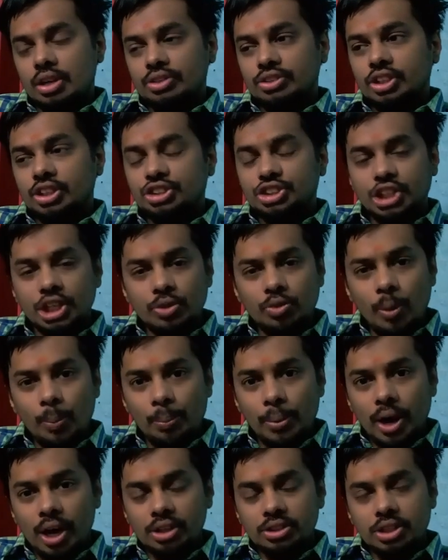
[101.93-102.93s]
the
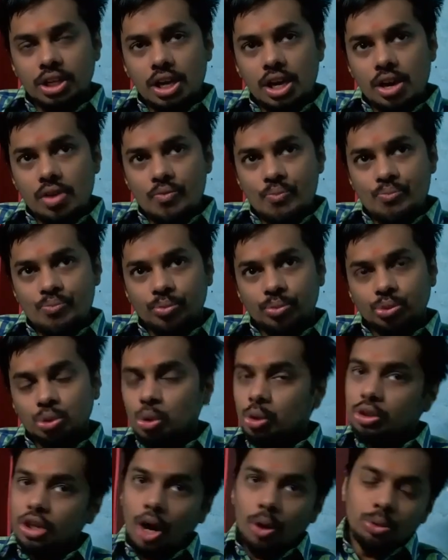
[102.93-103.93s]
Jivapada,
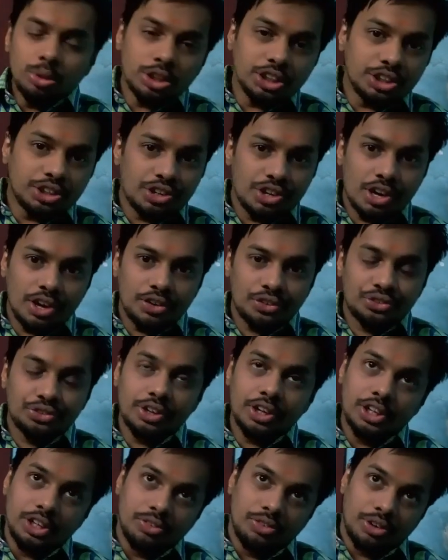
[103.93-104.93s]
no doubt it triggers
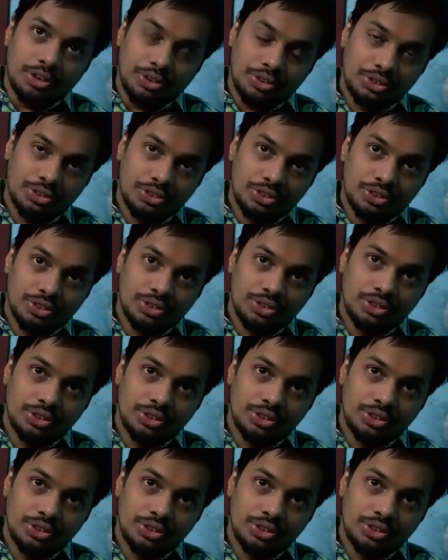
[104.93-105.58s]
the events,